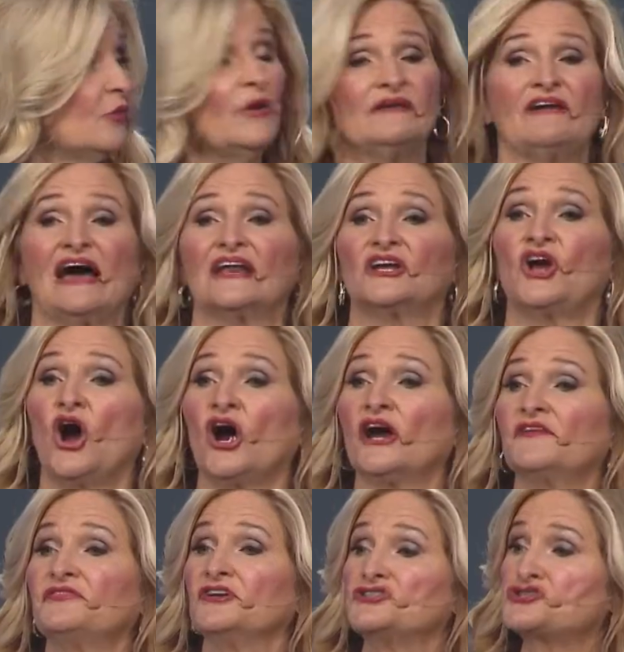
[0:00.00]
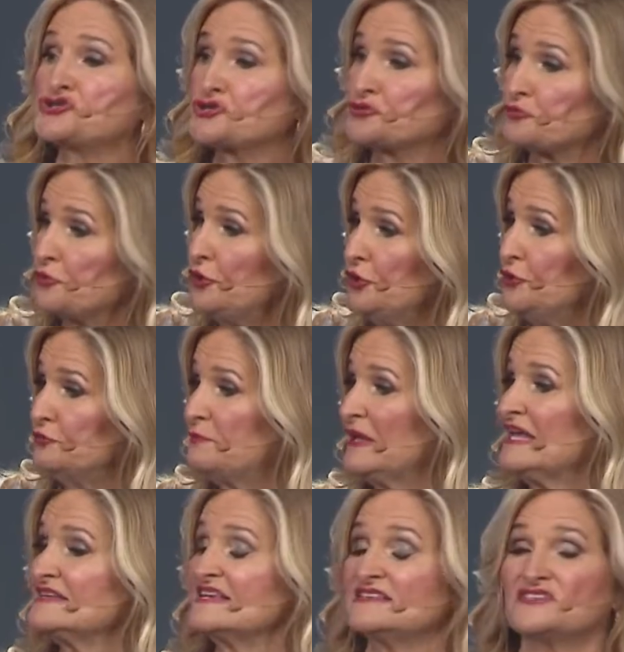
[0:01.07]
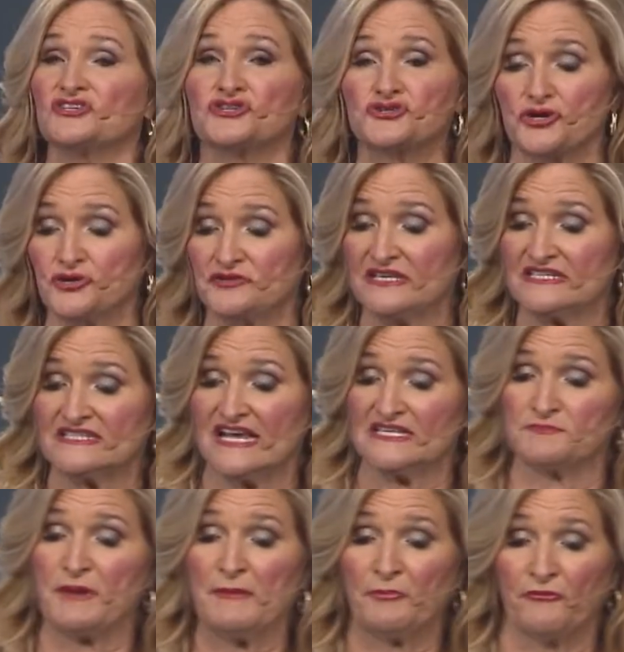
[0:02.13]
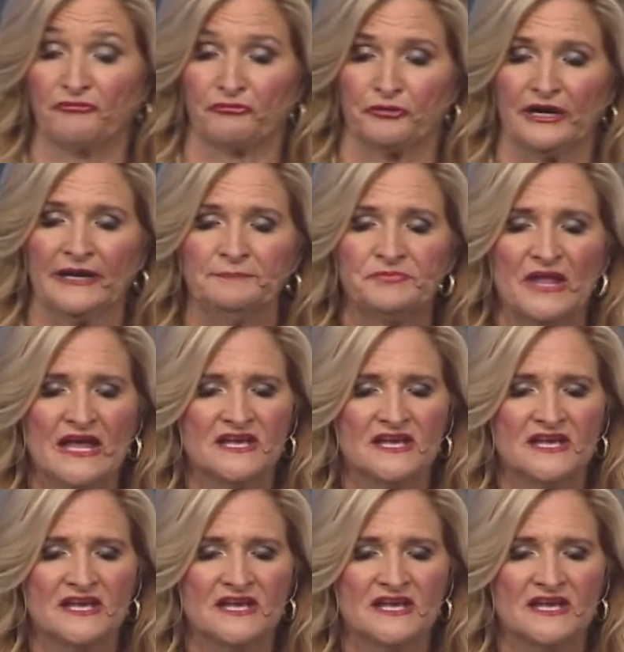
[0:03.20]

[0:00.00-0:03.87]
We've got to guard the truth, because it's the truth that sets people free.